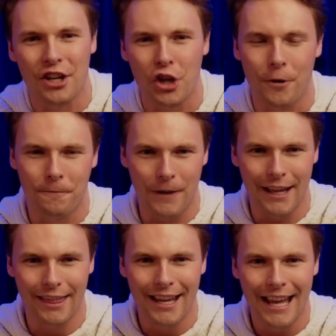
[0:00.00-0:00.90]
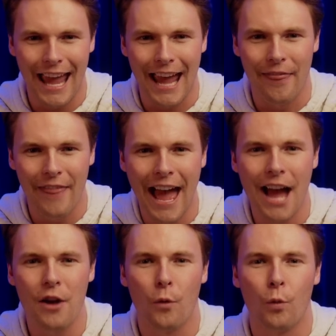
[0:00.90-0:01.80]
on your faith and
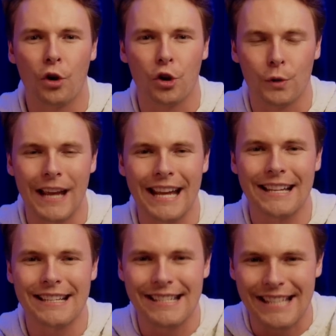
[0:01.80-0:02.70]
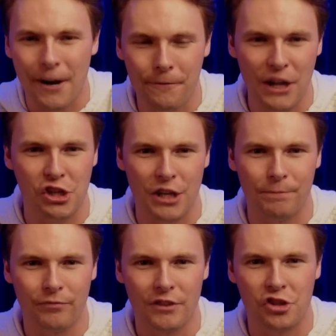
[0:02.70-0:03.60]
that will create
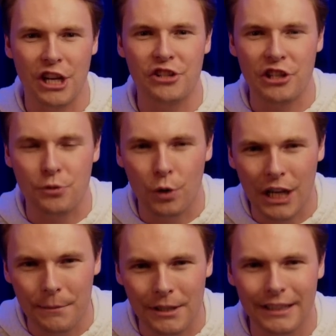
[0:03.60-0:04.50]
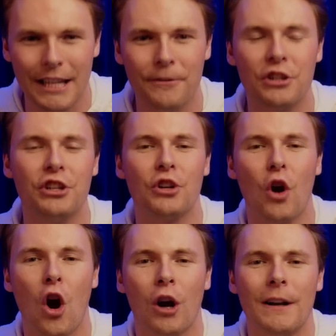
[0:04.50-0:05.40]
salvation. Jesus will come to live into your
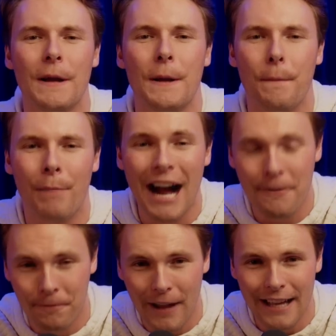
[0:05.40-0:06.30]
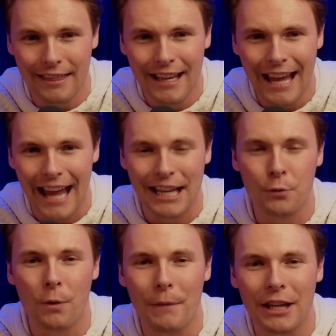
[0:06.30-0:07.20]
heart by faith and he
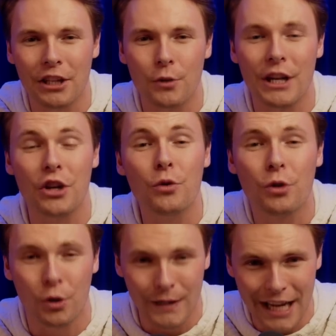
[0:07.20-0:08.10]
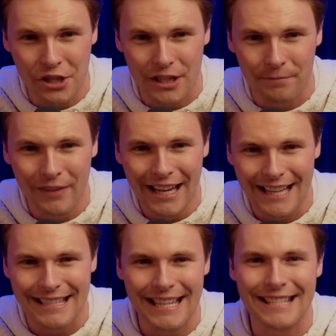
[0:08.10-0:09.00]
will make you a new creation.
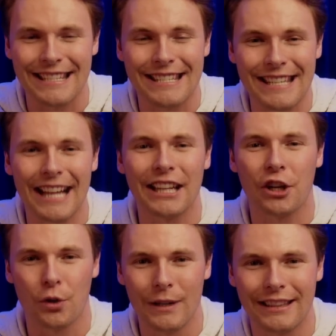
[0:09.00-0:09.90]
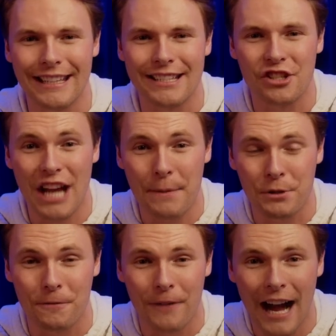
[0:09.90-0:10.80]
It says in Second Corinthians
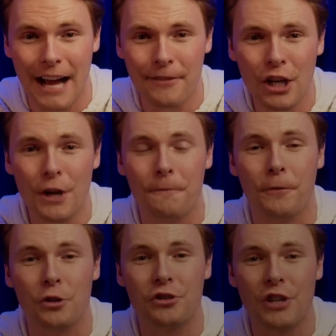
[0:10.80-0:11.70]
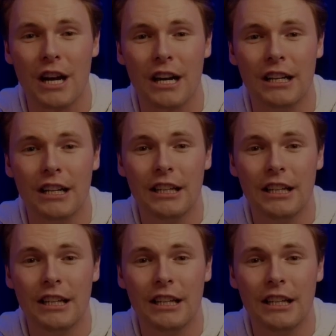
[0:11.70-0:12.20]
chapter 5 verse uh,